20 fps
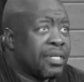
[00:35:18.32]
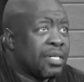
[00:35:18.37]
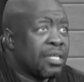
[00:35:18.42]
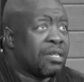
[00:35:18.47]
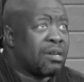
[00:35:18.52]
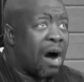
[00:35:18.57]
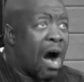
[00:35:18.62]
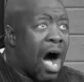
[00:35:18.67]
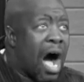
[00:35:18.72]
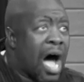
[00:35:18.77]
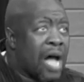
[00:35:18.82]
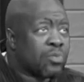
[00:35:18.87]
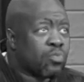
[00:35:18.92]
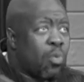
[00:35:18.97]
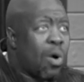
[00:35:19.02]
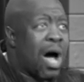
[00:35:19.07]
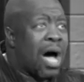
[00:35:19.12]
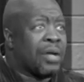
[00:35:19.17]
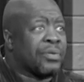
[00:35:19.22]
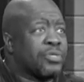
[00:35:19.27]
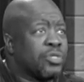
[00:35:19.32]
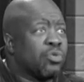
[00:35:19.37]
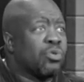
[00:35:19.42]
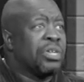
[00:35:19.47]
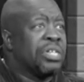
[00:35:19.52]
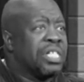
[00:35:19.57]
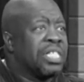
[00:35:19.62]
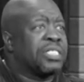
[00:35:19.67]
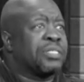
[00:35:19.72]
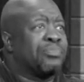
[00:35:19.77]
God, while
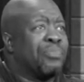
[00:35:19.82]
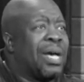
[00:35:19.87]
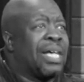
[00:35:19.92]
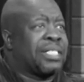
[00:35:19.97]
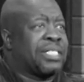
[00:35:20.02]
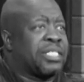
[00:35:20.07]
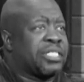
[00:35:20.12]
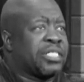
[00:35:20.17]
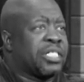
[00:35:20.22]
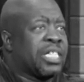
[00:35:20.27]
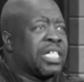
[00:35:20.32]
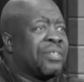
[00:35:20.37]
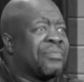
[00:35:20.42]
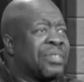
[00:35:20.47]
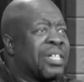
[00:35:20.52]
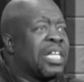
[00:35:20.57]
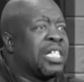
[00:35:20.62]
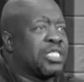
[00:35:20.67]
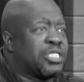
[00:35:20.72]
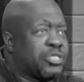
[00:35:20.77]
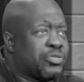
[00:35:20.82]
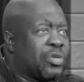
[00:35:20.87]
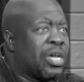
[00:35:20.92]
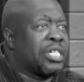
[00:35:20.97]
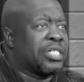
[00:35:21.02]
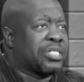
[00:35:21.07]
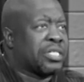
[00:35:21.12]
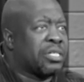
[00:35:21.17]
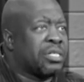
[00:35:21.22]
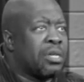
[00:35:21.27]
doing this message to give an
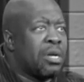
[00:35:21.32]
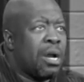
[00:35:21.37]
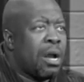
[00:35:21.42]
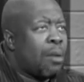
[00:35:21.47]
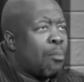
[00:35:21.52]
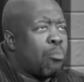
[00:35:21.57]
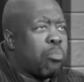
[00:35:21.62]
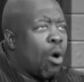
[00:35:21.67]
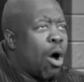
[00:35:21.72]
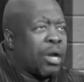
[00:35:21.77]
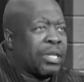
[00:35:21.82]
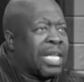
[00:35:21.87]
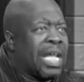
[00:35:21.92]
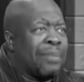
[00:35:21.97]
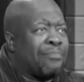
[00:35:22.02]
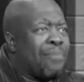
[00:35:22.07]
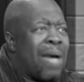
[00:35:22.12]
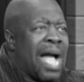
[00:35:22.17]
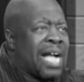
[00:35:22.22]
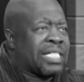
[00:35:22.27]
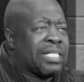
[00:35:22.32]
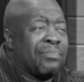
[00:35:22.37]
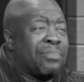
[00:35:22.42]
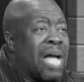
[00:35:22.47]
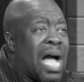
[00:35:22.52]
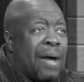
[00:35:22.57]
illustration, brought that back to me.